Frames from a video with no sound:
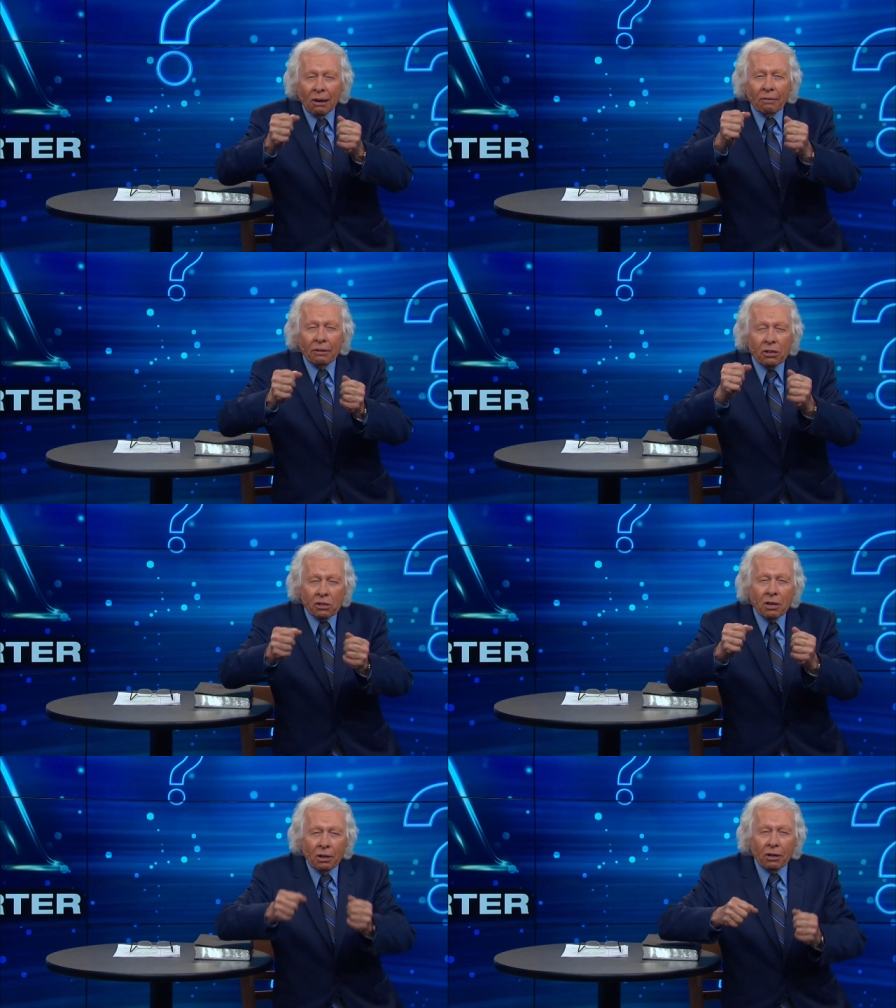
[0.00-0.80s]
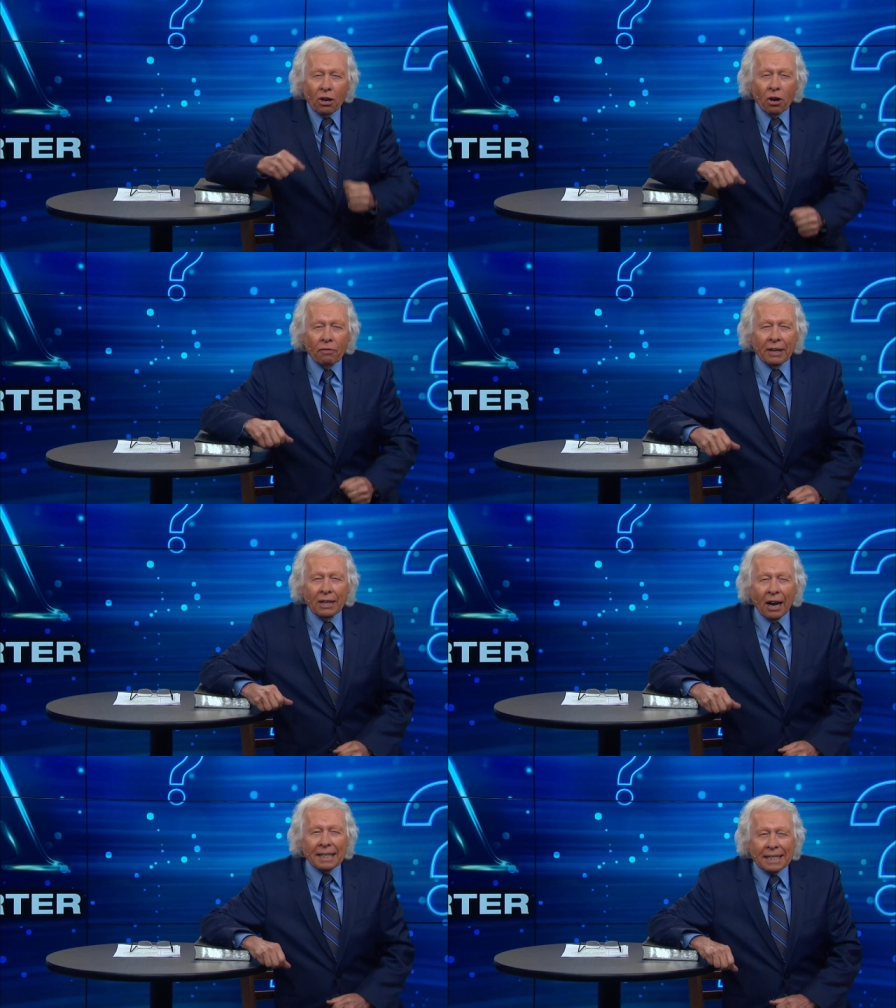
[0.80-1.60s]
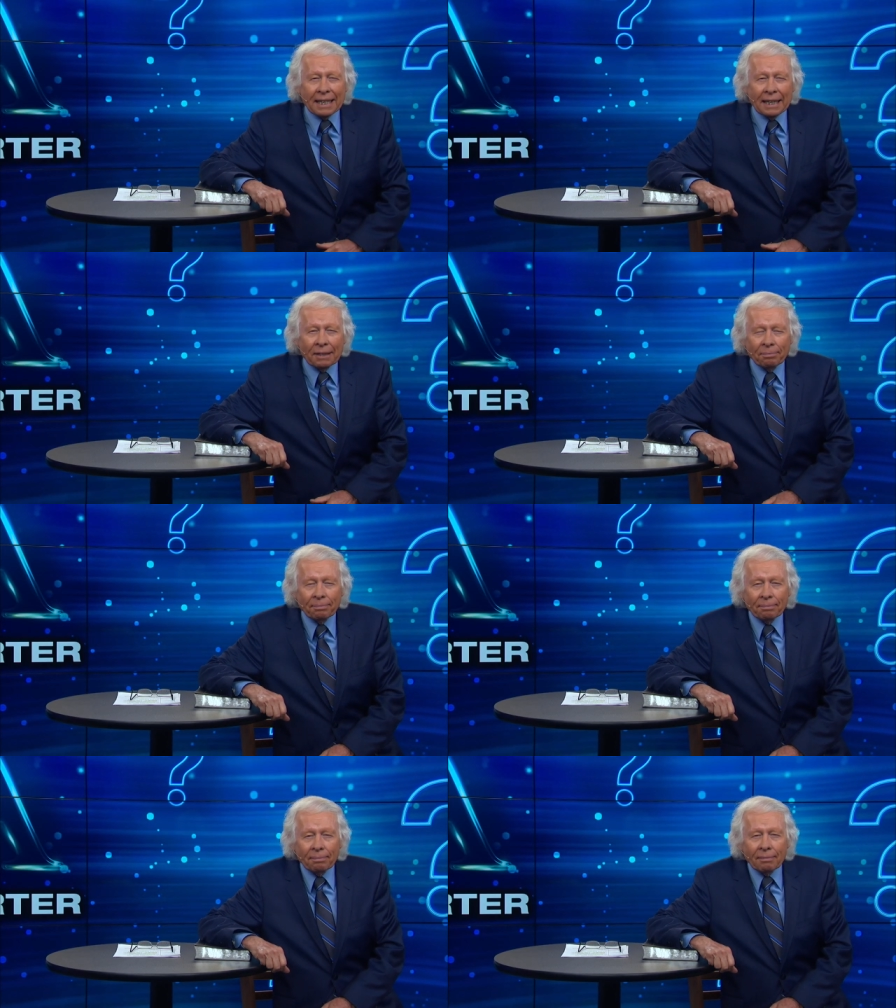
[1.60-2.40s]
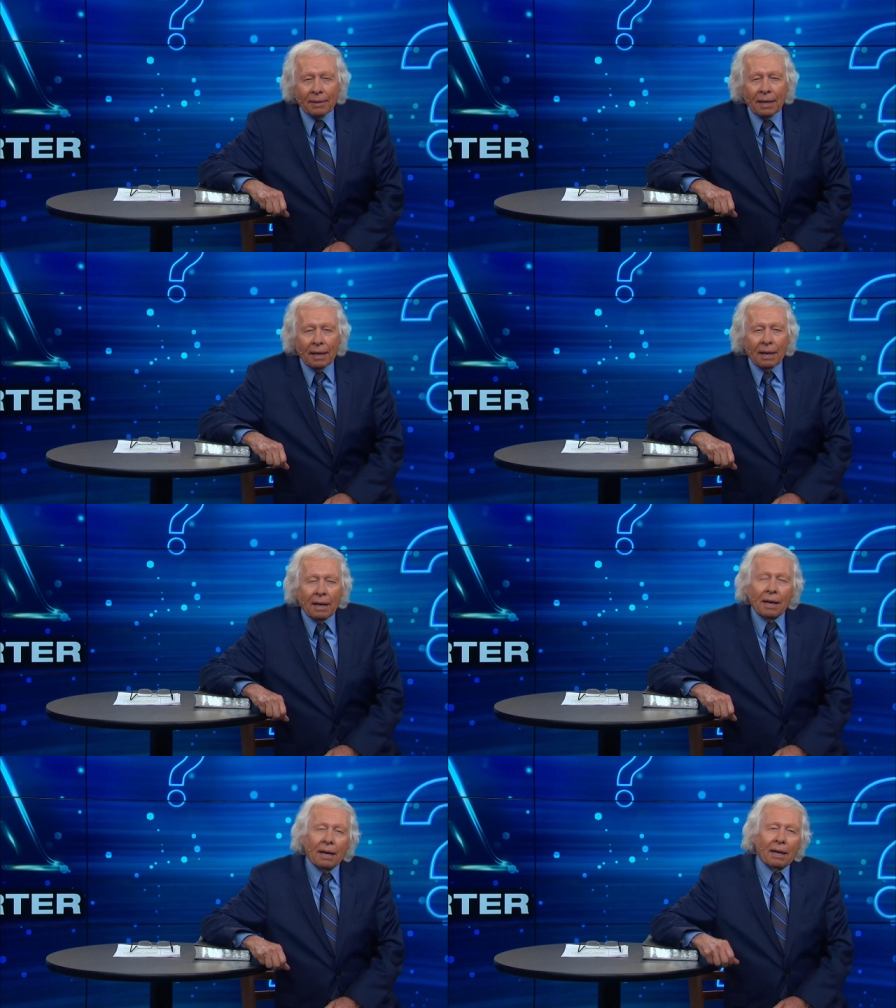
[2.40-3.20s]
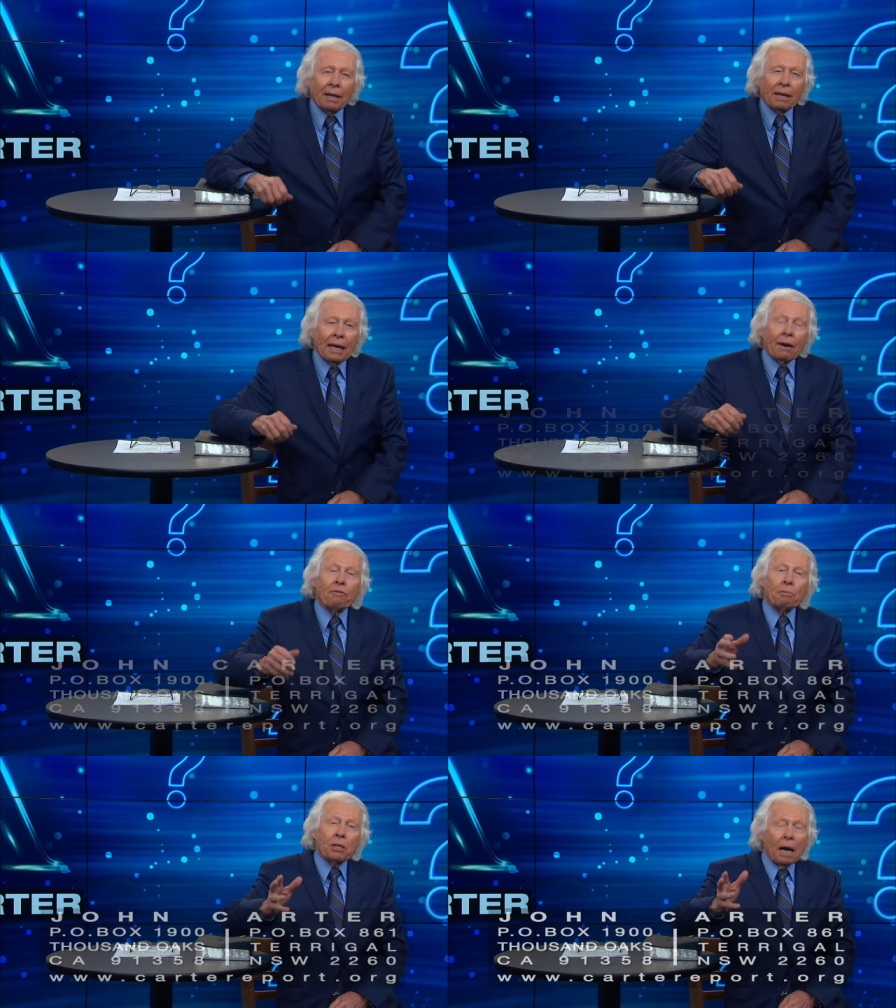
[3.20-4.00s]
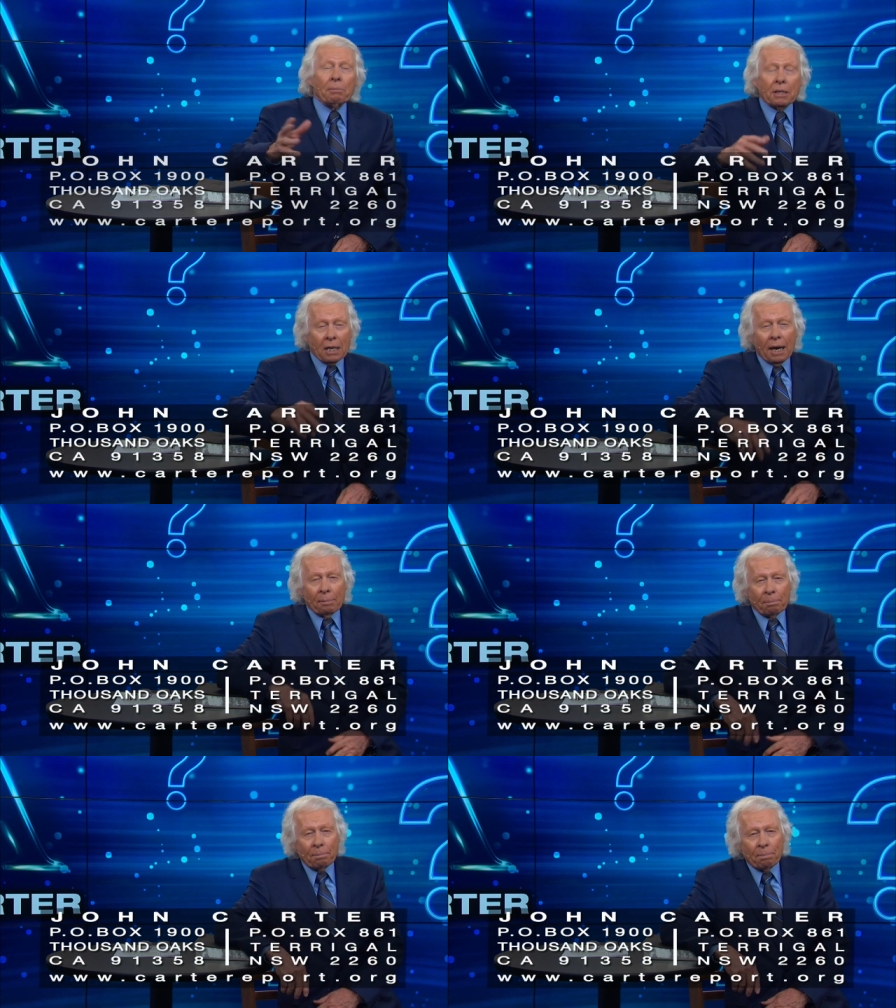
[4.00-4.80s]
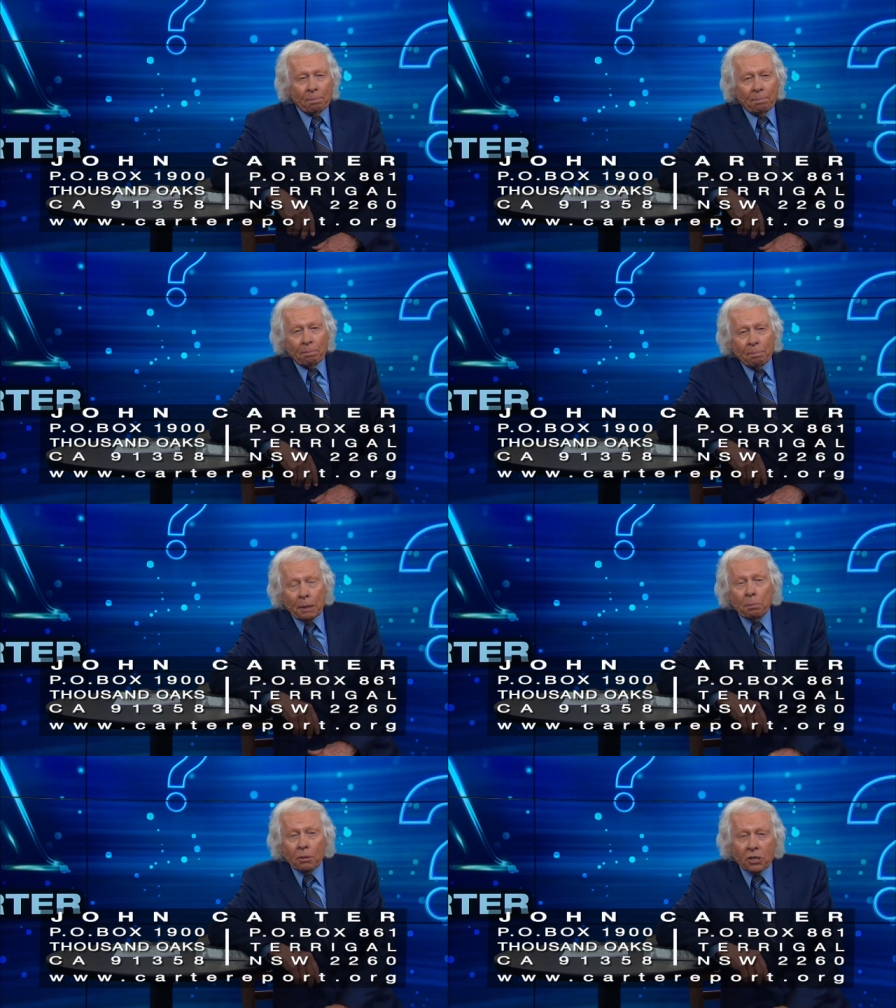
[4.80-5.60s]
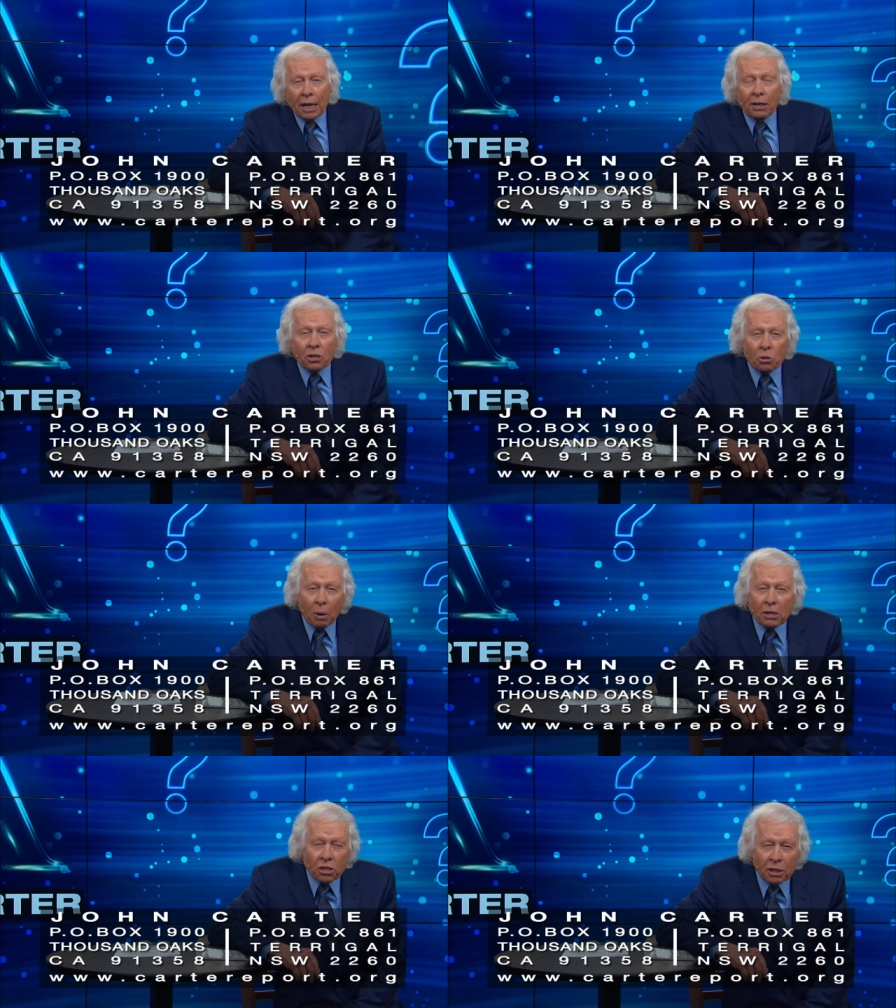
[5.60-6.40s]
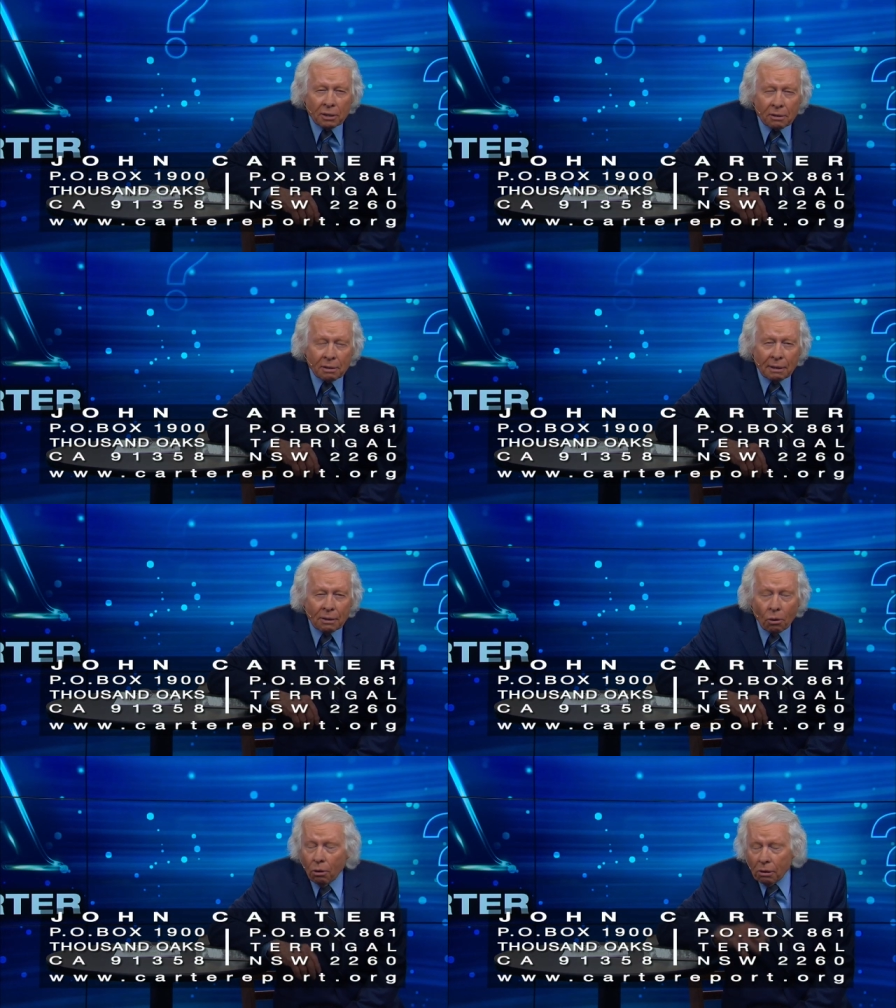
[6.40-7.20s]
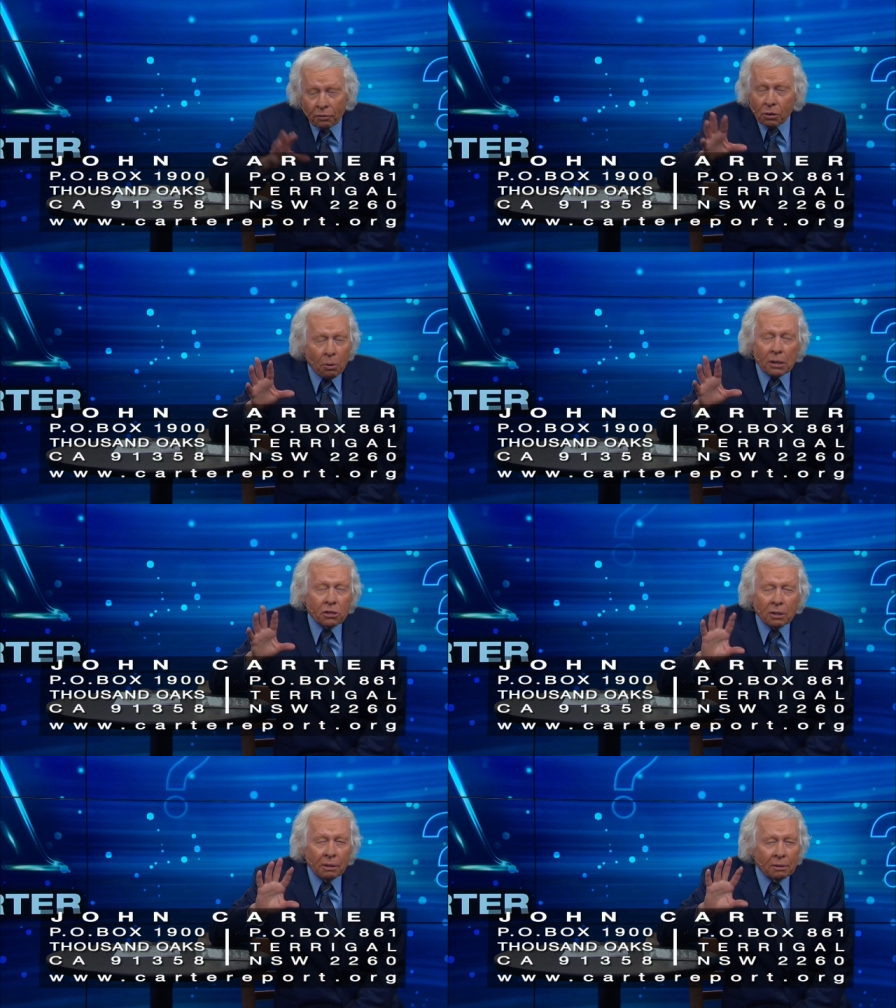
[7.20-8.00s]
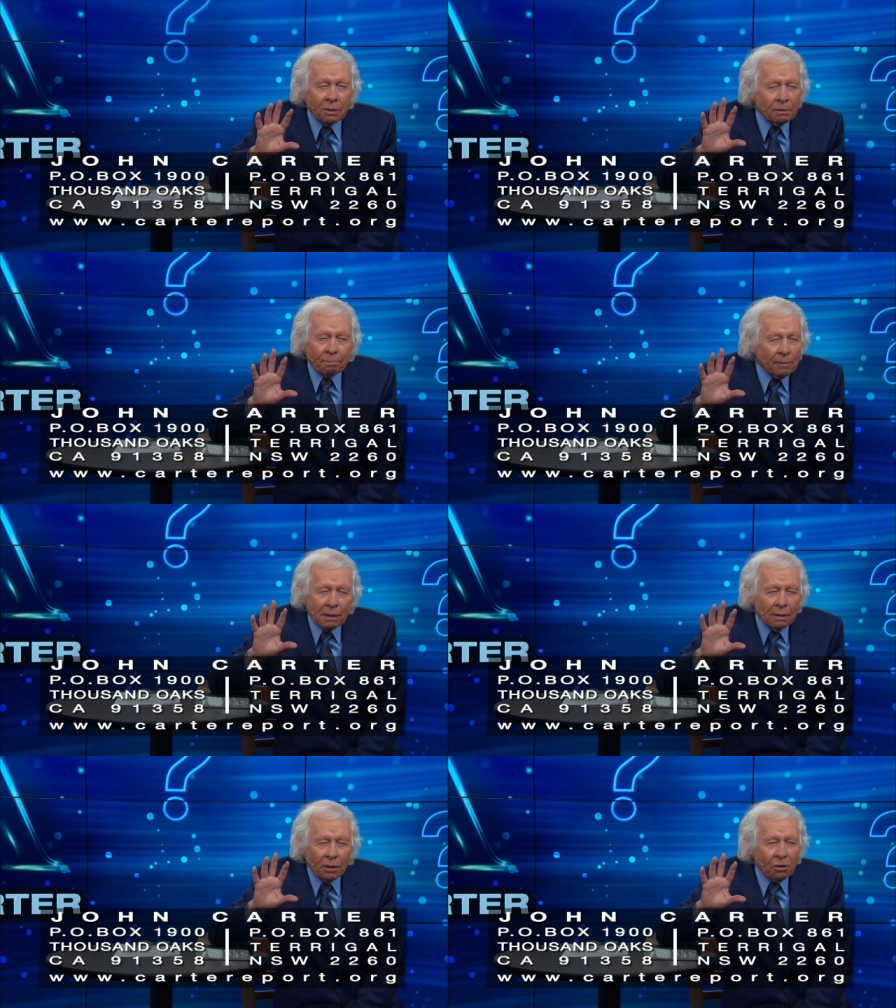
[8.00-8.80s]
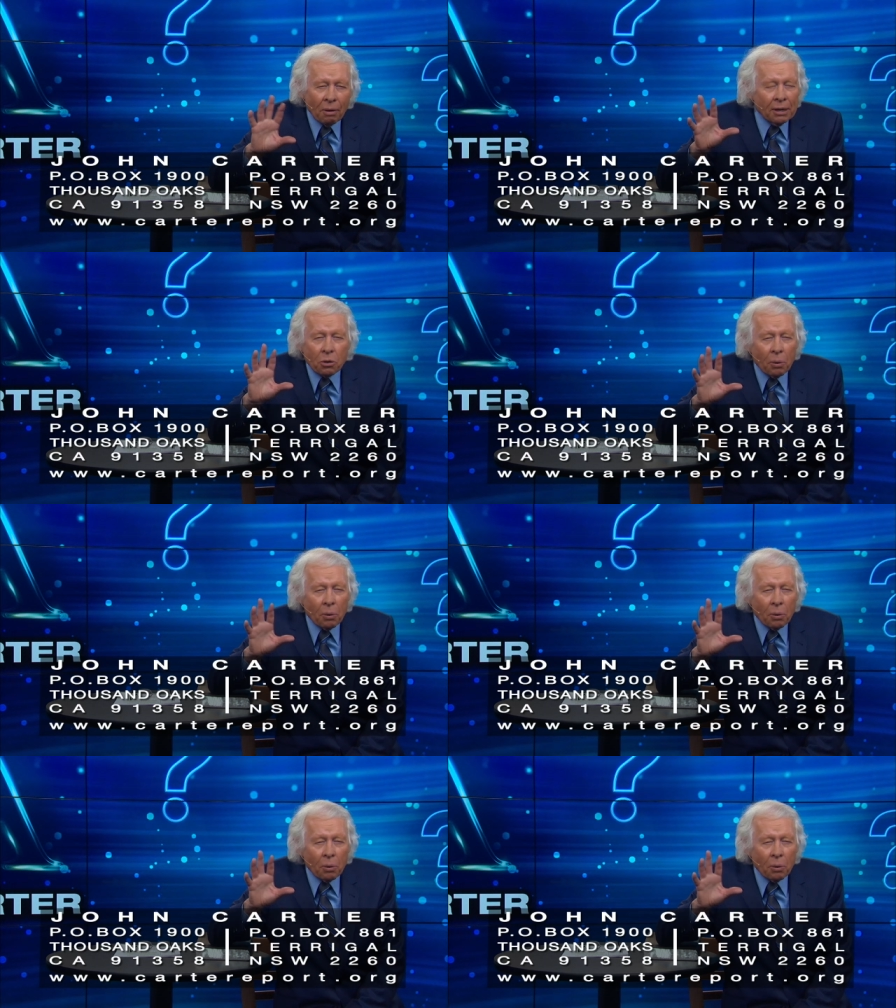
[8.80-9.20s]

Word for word: on this COVID 19. Now, from time to time, people send us questions, and all of the questions, great